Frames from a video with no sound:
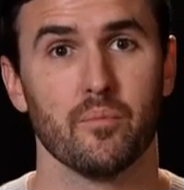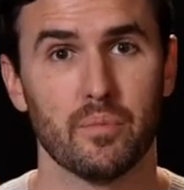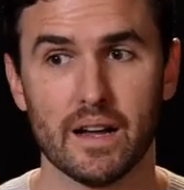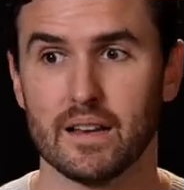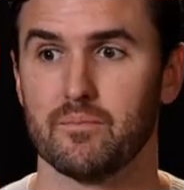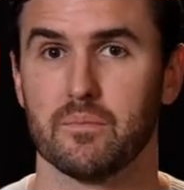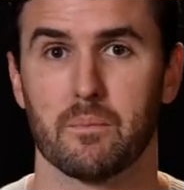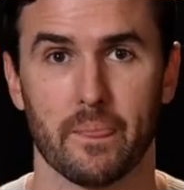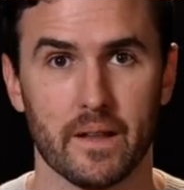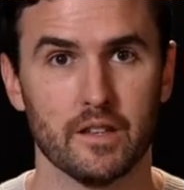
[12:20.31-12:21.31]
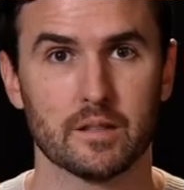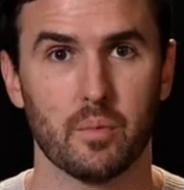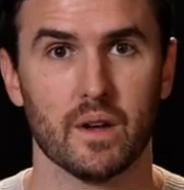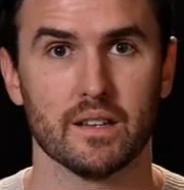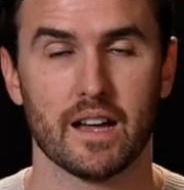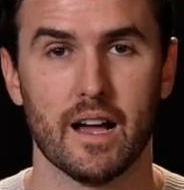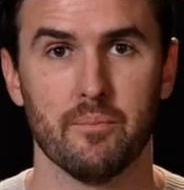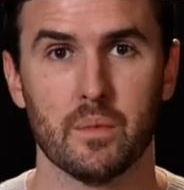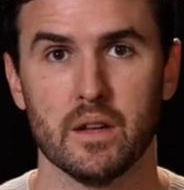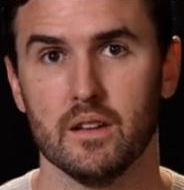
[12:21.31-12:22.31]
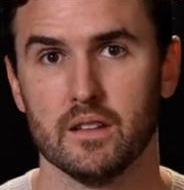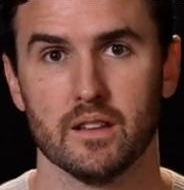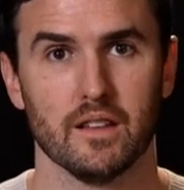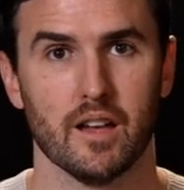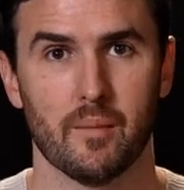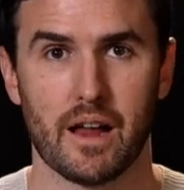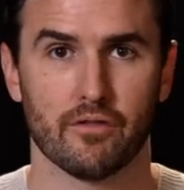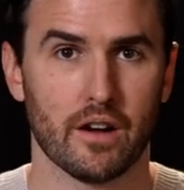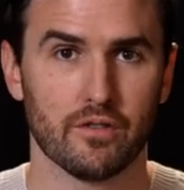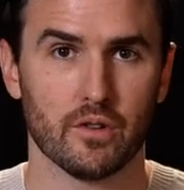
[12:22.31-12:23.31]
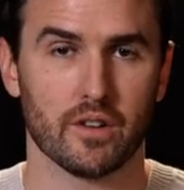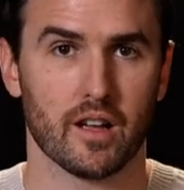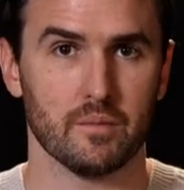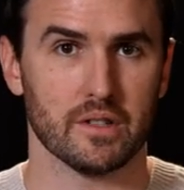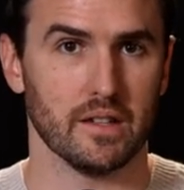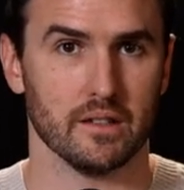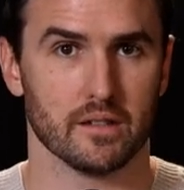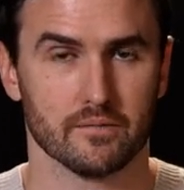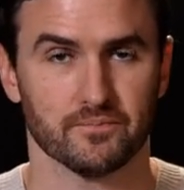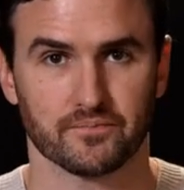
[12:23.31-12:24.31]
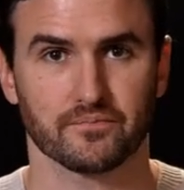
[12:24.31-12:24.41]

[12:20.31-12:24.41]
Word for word: but at this point in time, the amount of revenue that comes in is